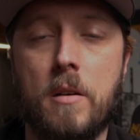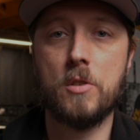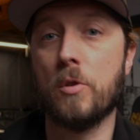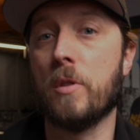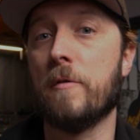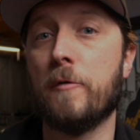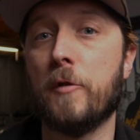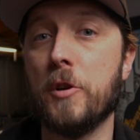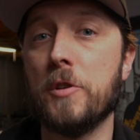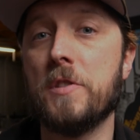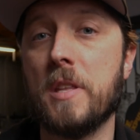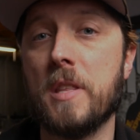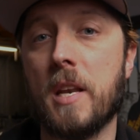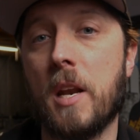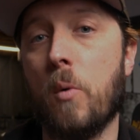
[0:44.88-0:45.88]
So the first
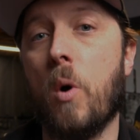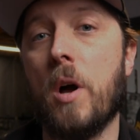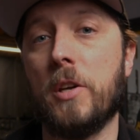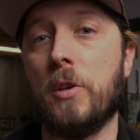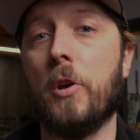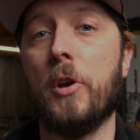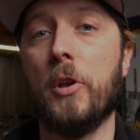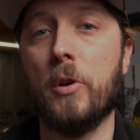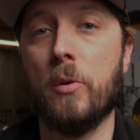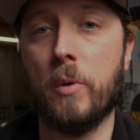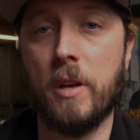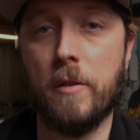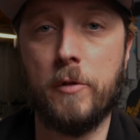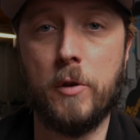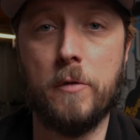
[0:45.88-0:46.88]
thing that I want you to do
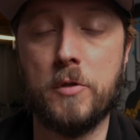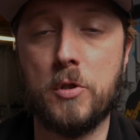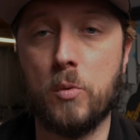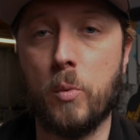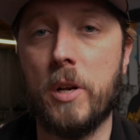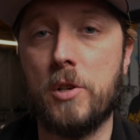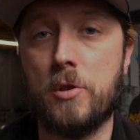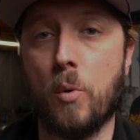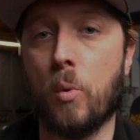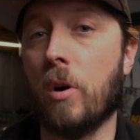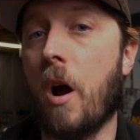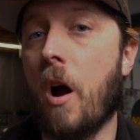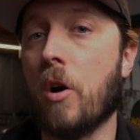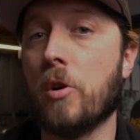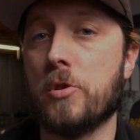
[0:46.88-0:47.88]
if you've switched
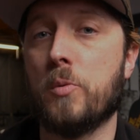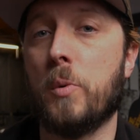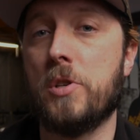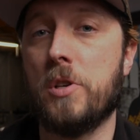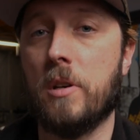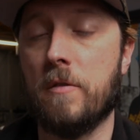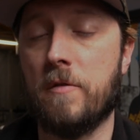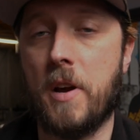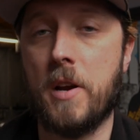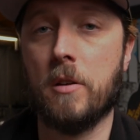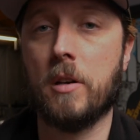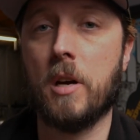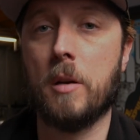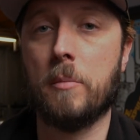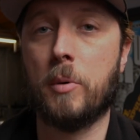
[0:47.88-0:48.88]
or are switching to Final
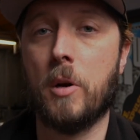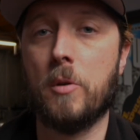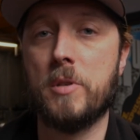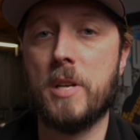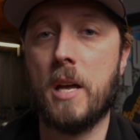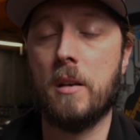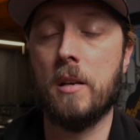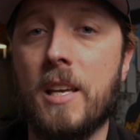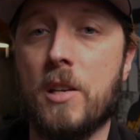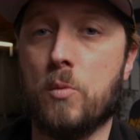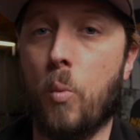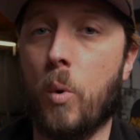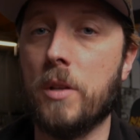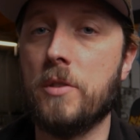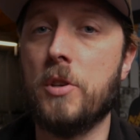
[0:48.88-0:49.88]
Cut Pro X is
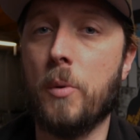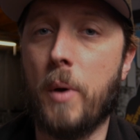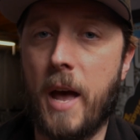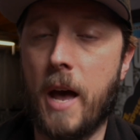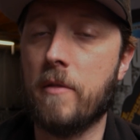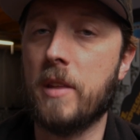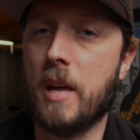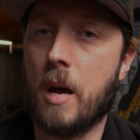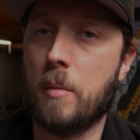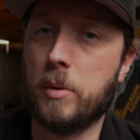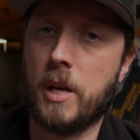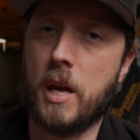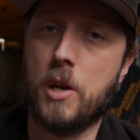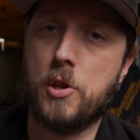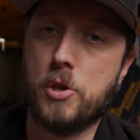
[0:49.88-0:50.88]
once you have the
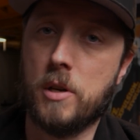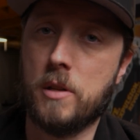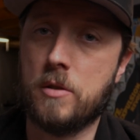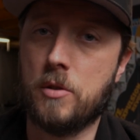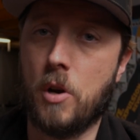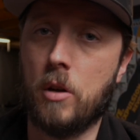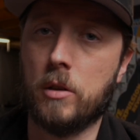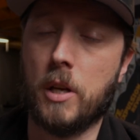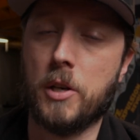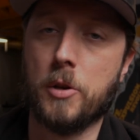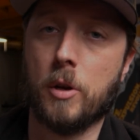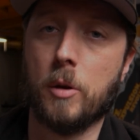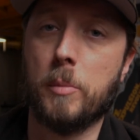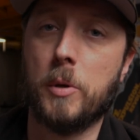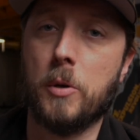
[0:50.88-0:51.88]
application installed on your
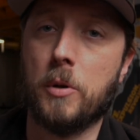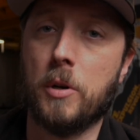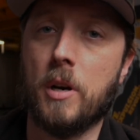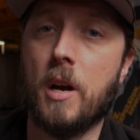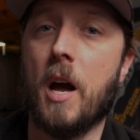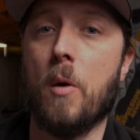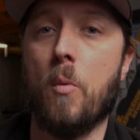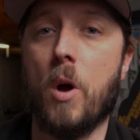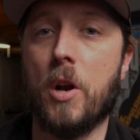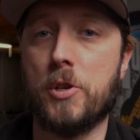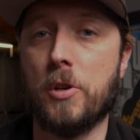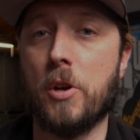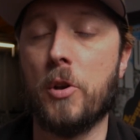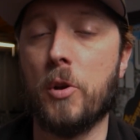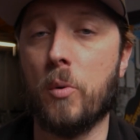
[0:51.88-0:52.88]
computer, I want
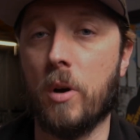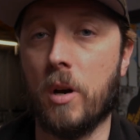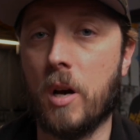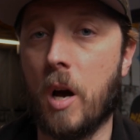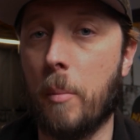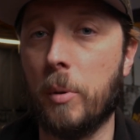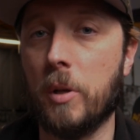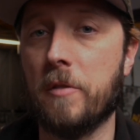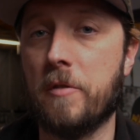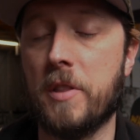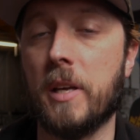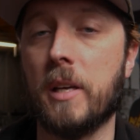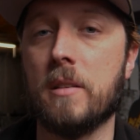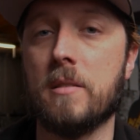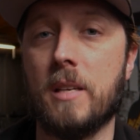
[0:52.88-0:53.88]
you to do a couple of
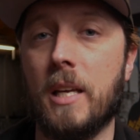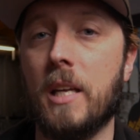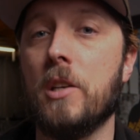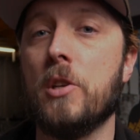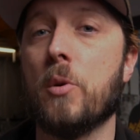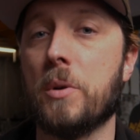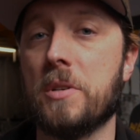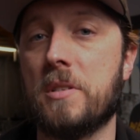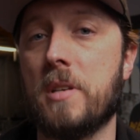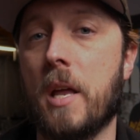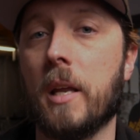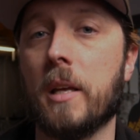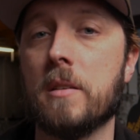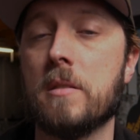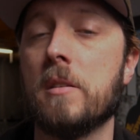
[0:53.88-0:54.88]
things in your
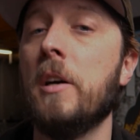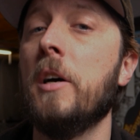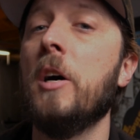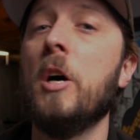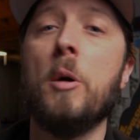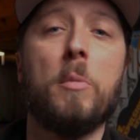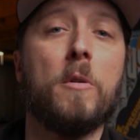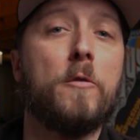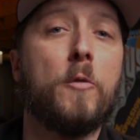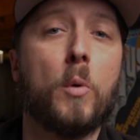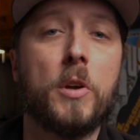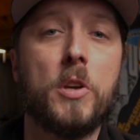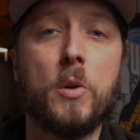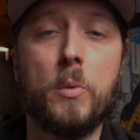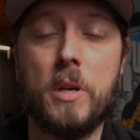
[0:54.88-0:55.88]
settings
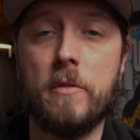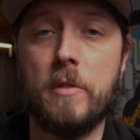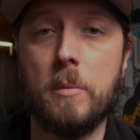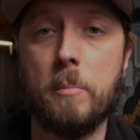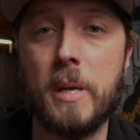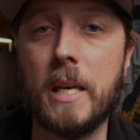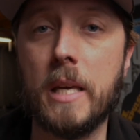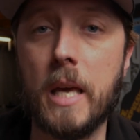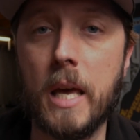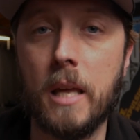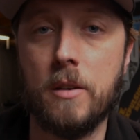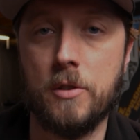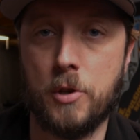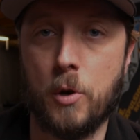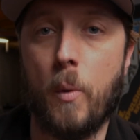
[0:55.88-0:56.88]
before you even
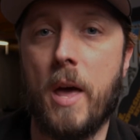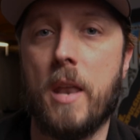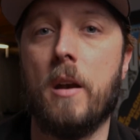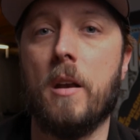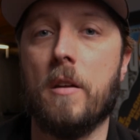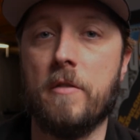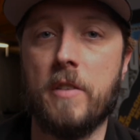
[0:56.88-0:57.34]
begin to edit a